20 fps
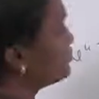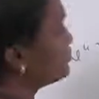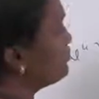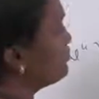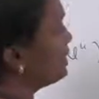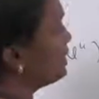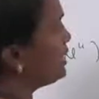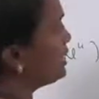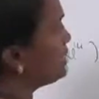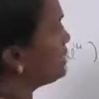
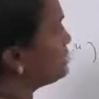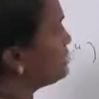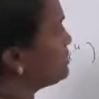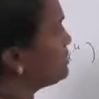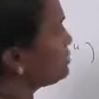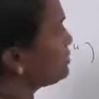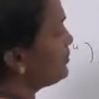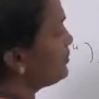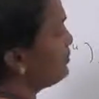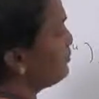assume that it
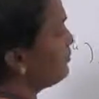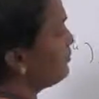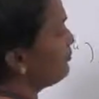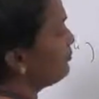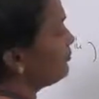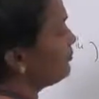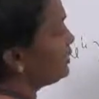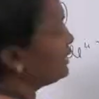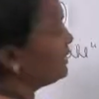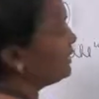is
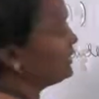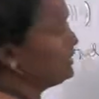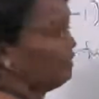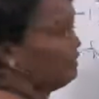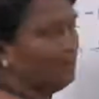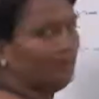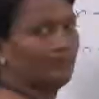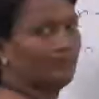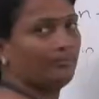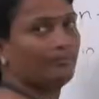
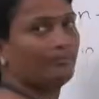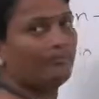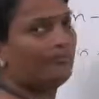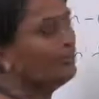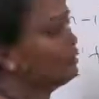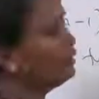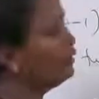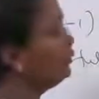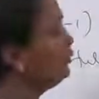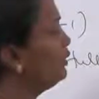10.
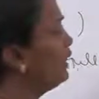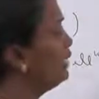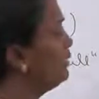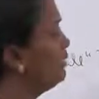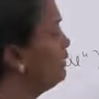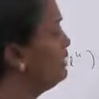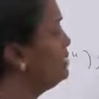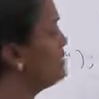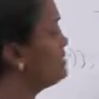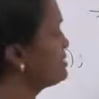Now where
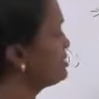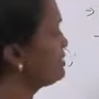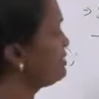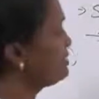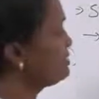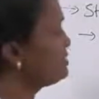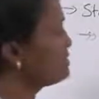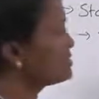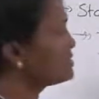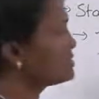you will
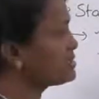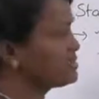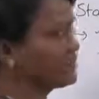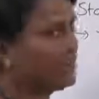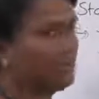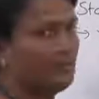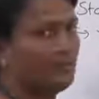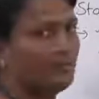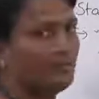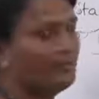insert this
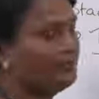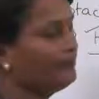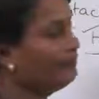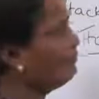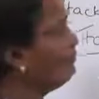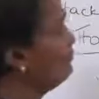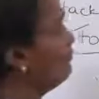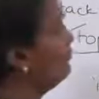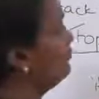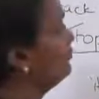10,
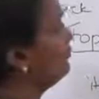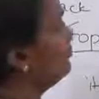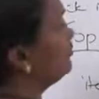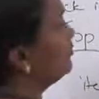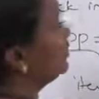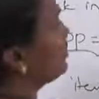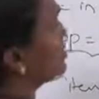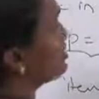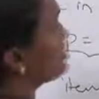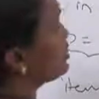
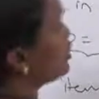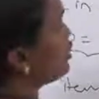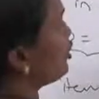the